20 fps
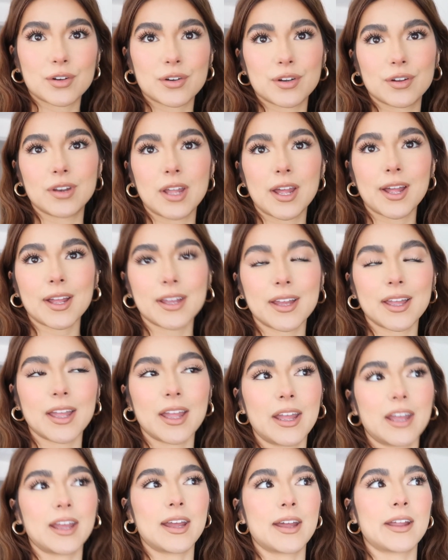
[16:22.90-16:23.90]
crew
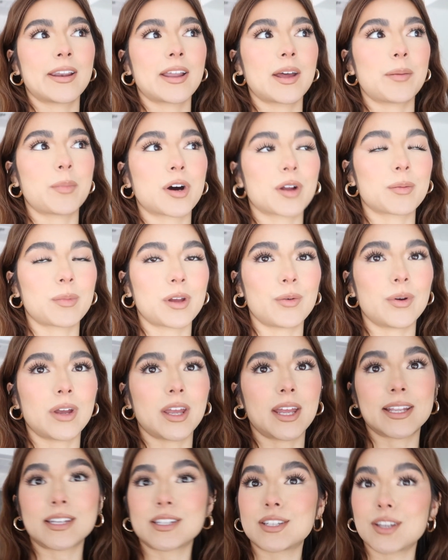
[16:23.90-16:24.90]
neck and I'm on my
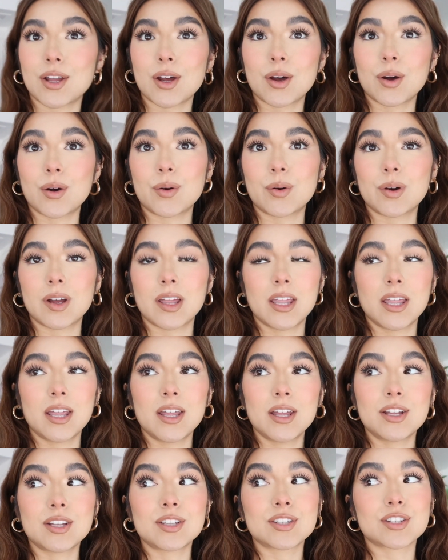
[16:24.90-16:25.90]
way to go
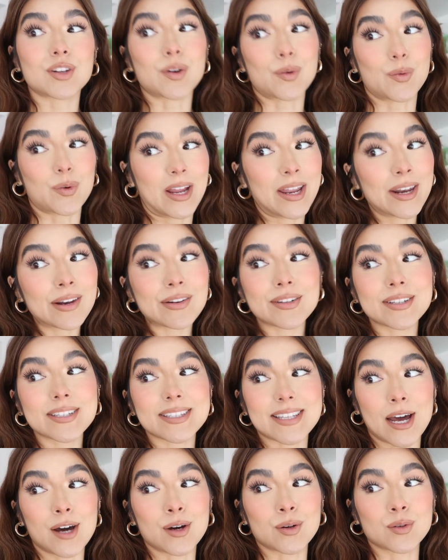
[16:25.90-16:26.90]
to
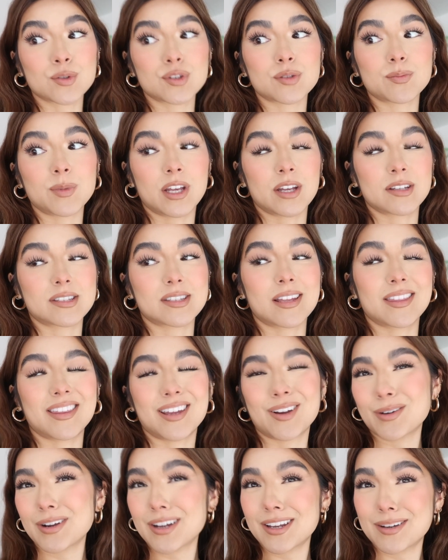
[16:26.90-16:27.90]
Randall's house because I
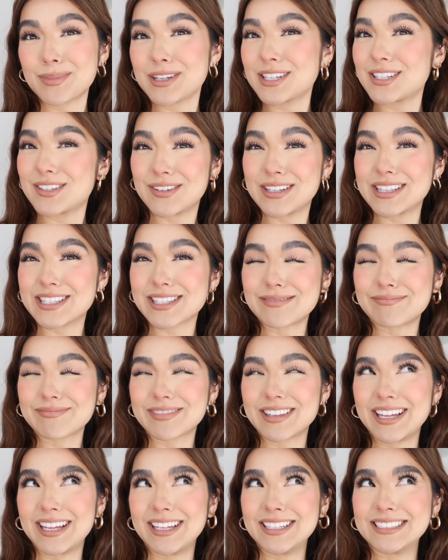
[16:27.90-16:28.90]
think we're gonna be doing
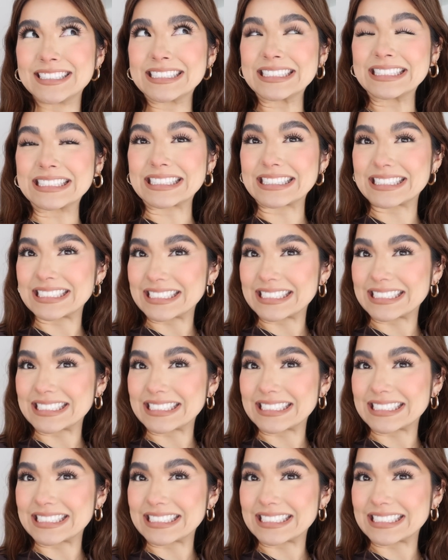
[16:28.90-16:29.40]
something